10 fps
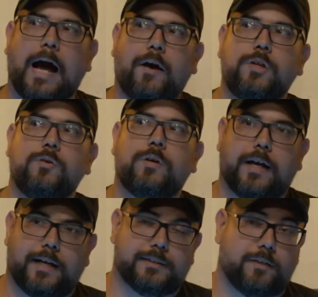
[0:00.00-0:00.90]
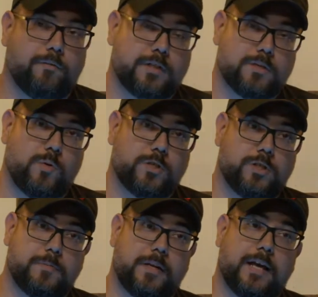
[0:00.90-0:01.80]
do you guys, and this
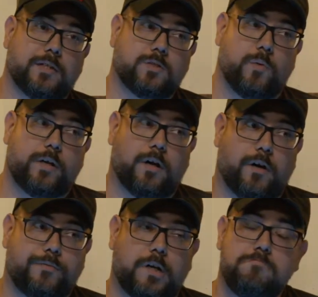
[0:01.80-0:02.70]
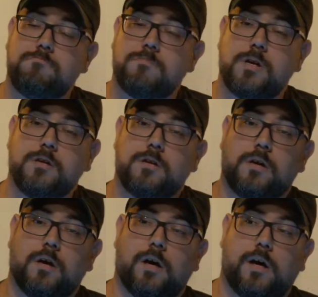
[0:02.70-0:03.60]
question's been asked quite often
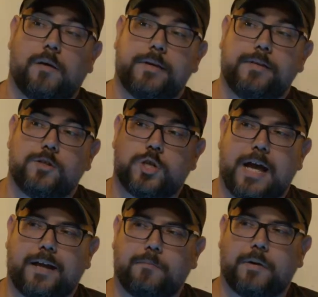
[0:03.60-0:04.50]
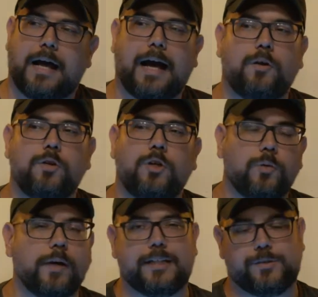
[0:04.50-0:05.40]
in the chat, but how do
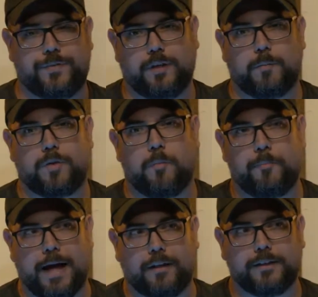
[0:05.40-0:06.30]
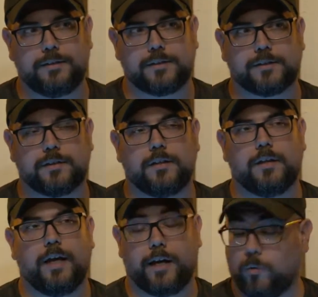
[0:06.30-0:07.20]
you guys feel about the balance?
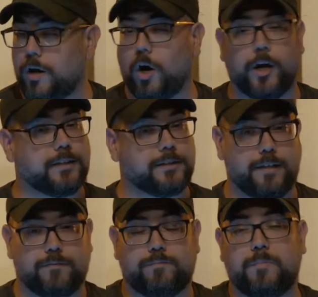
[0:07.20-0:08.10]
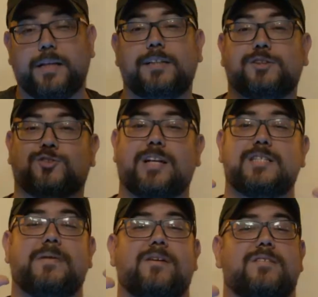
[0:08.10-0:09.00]
And I want honesty. Please,
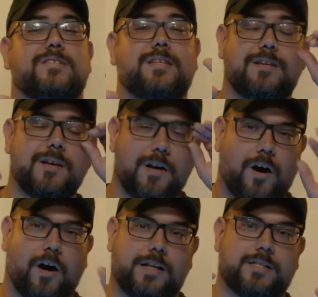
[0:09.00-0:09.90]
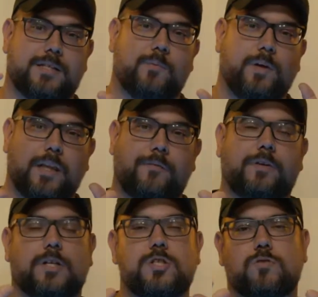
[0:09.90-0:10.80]
transparency, honesty. We love
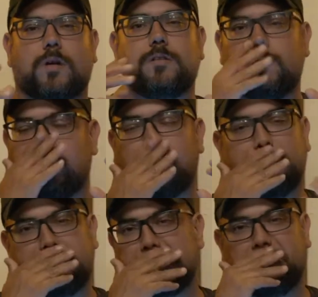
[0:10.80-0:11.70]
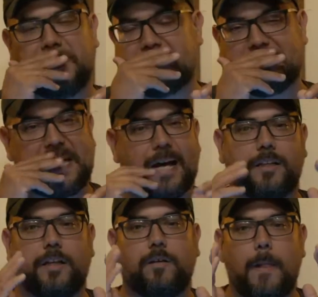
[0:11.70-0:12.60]
it. Constructive criticism is
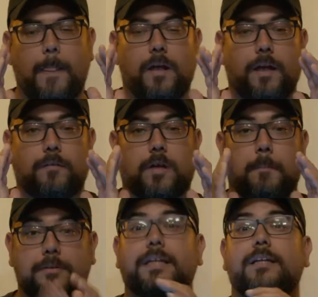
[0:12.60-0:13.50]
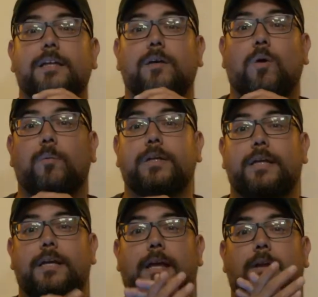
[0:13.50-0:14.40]
exactly and completely what we
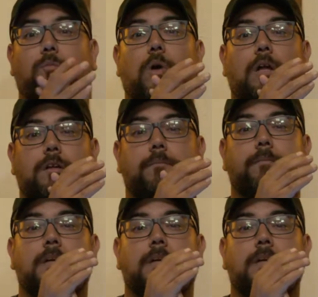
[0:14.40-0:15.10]
need and welcome.